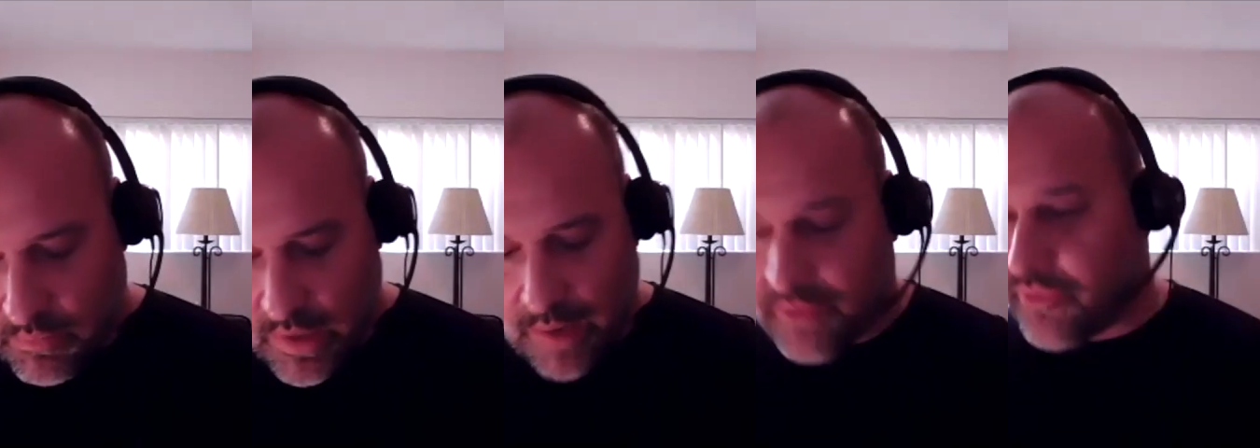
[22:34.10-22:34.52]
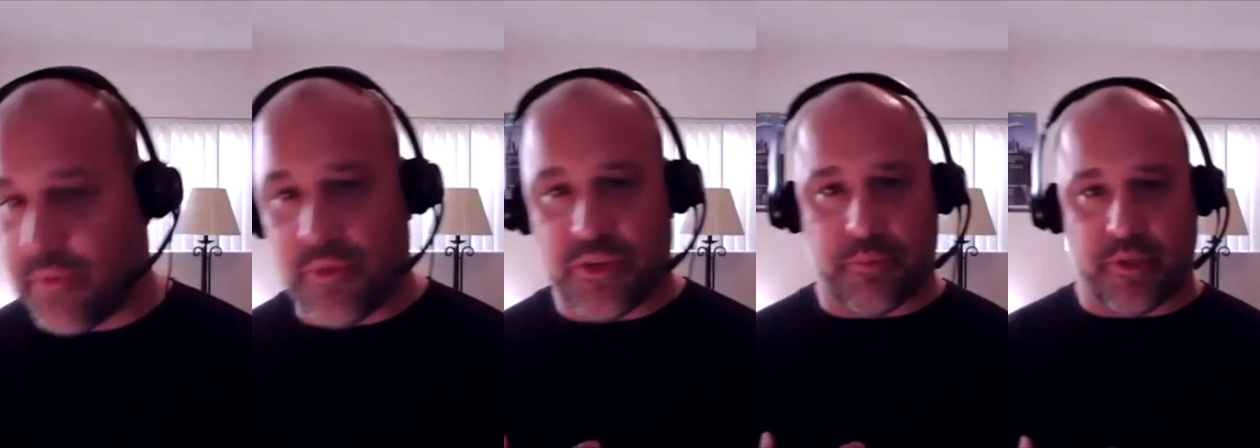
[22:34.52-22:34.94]
Coming from
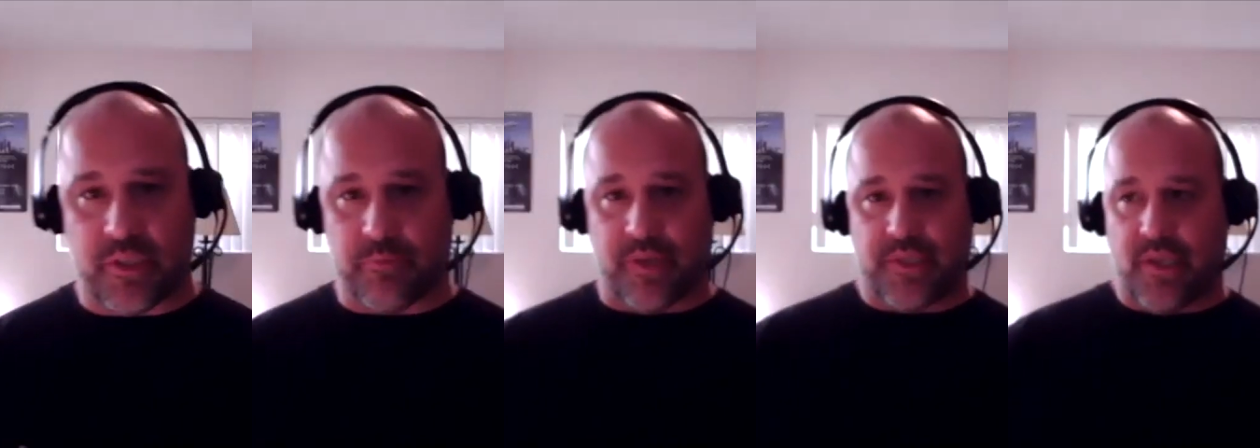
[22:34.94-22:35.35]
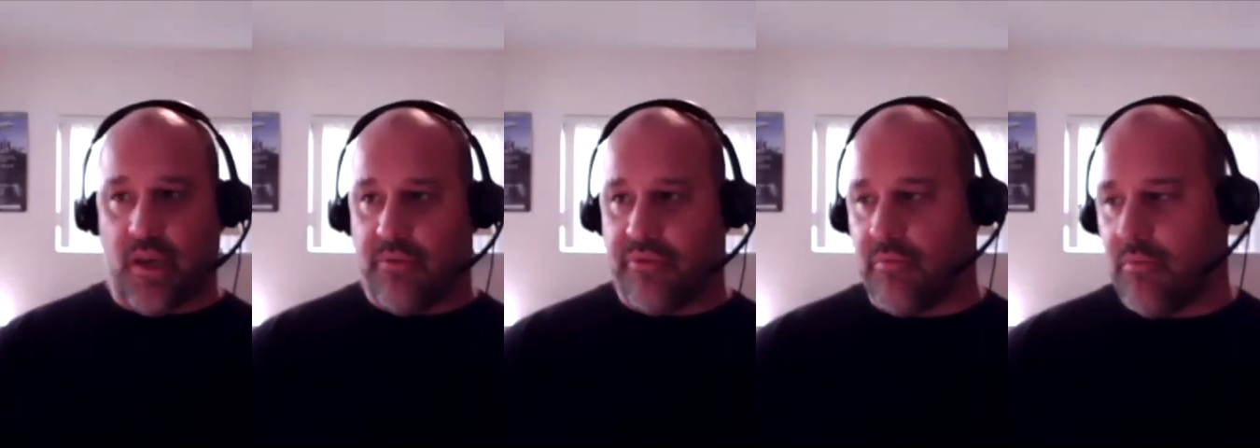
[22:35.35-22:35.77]
the music business
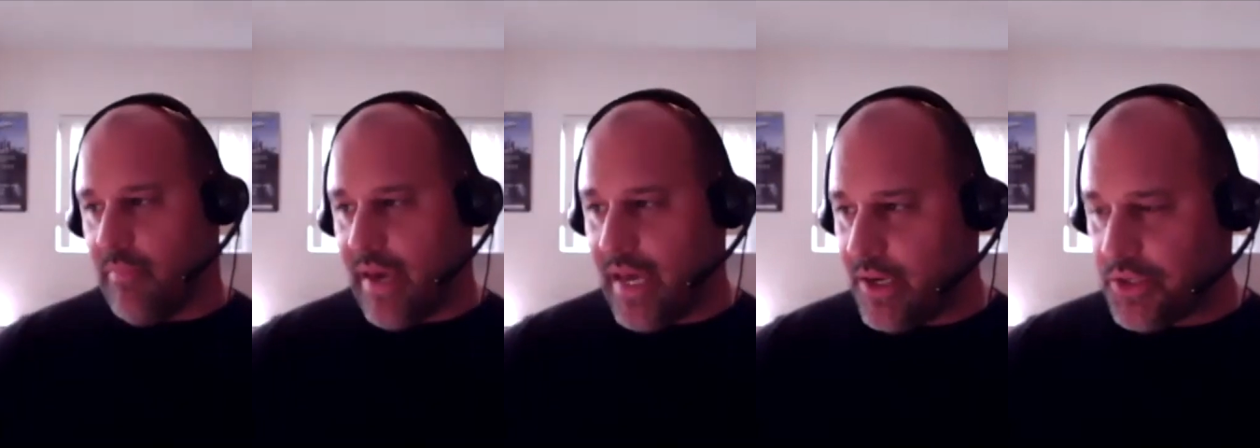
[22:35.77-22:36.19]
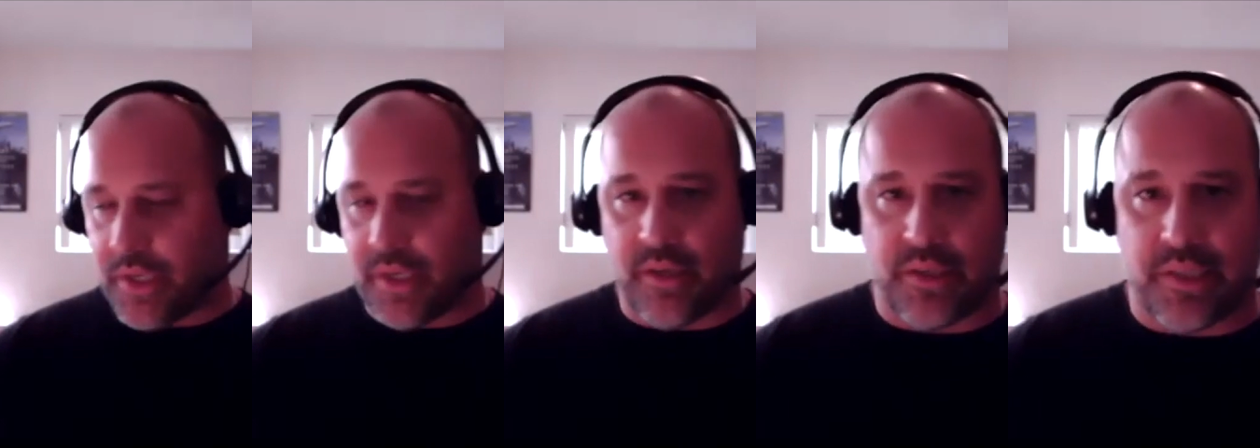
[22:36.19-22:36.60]
myself,
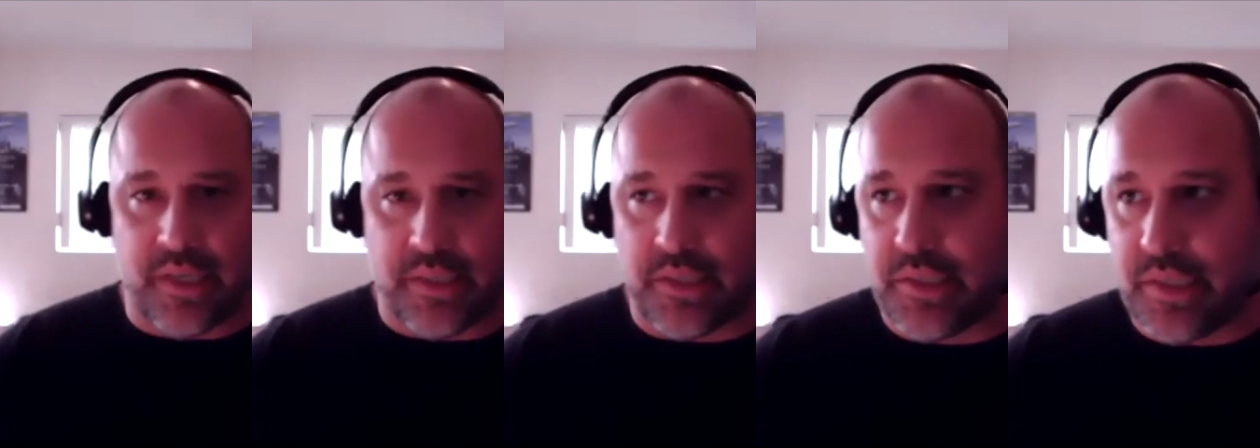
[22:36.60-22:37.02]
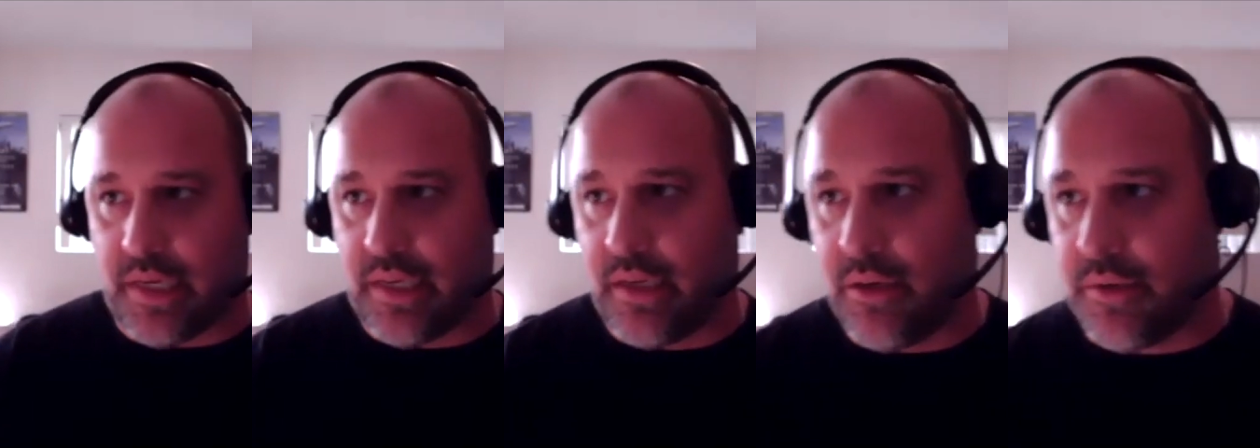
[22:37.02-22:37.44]
managing state to
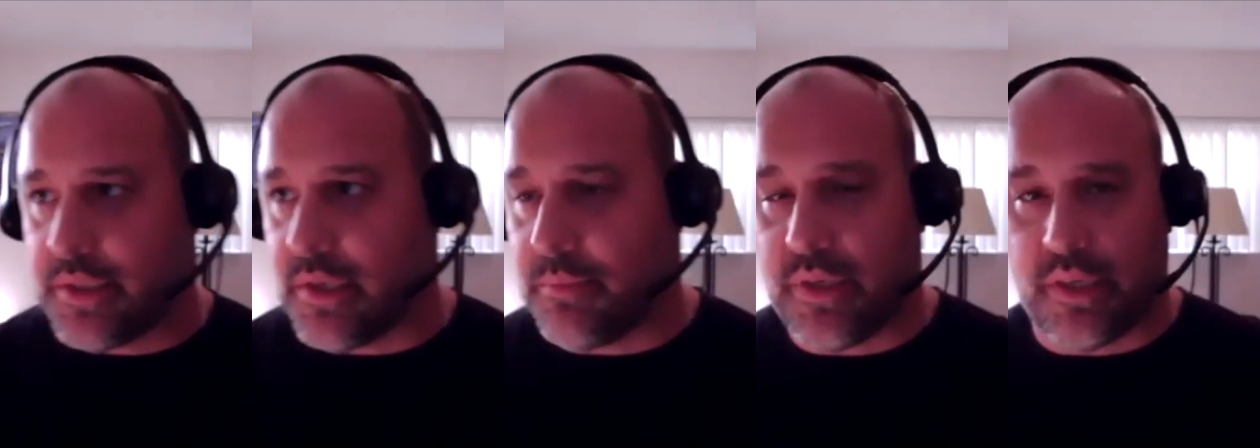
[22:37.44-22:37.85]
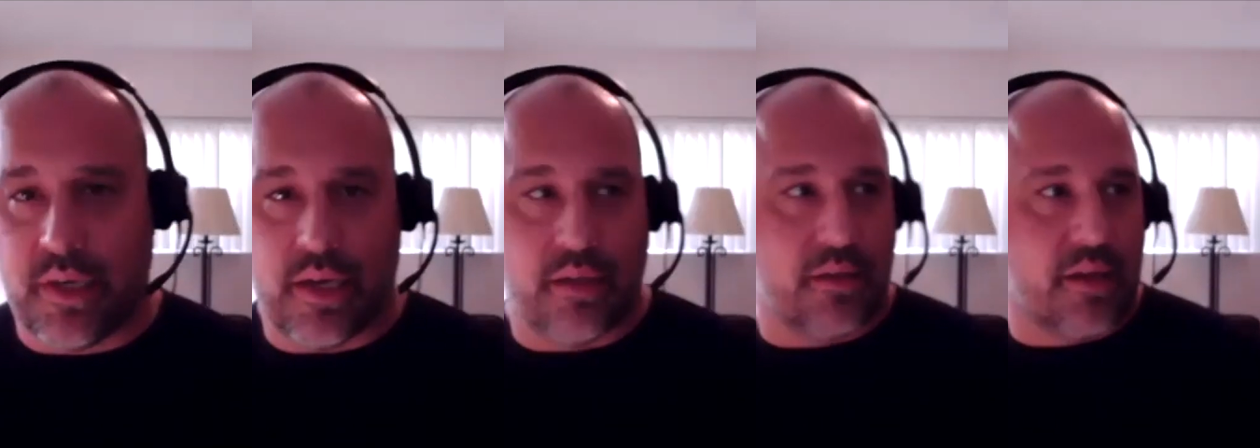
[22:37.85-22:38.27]
state, it's something
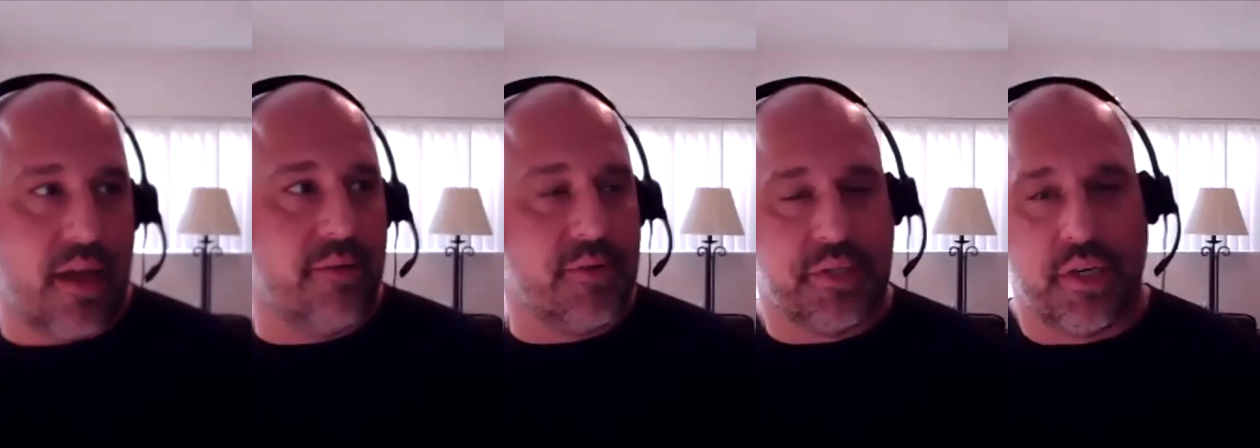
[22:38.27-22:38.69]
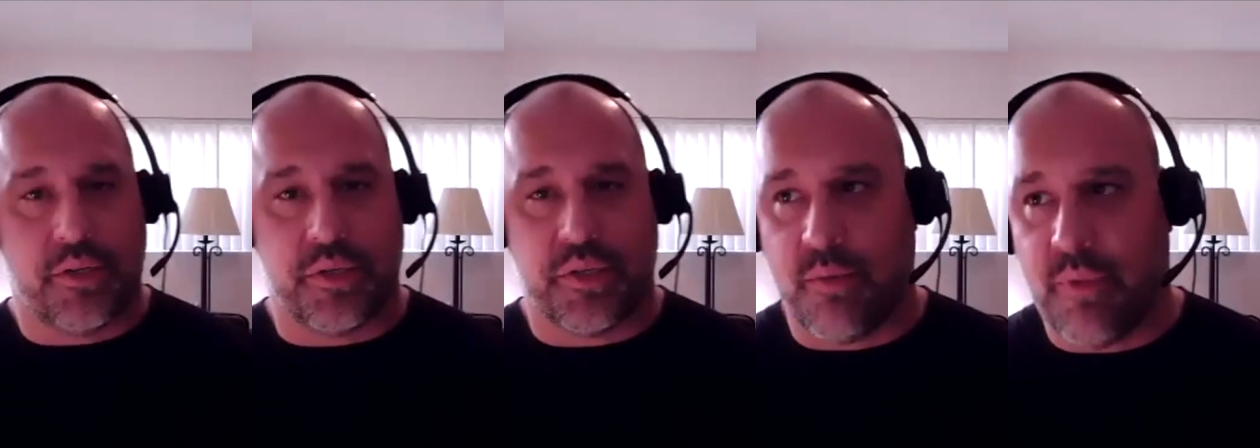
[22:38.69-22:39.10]
that
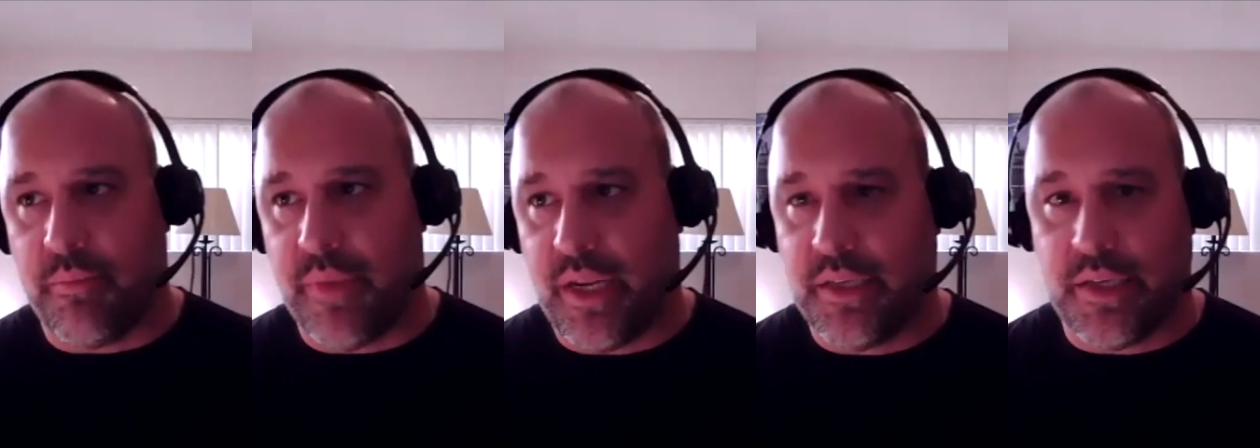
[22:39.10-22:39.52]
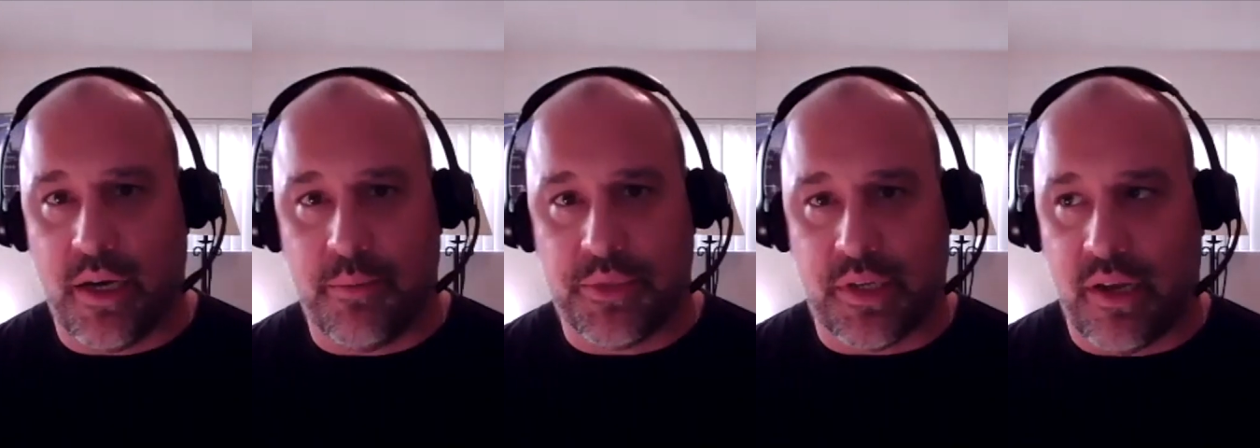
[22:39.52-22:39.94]
conversations come up many times.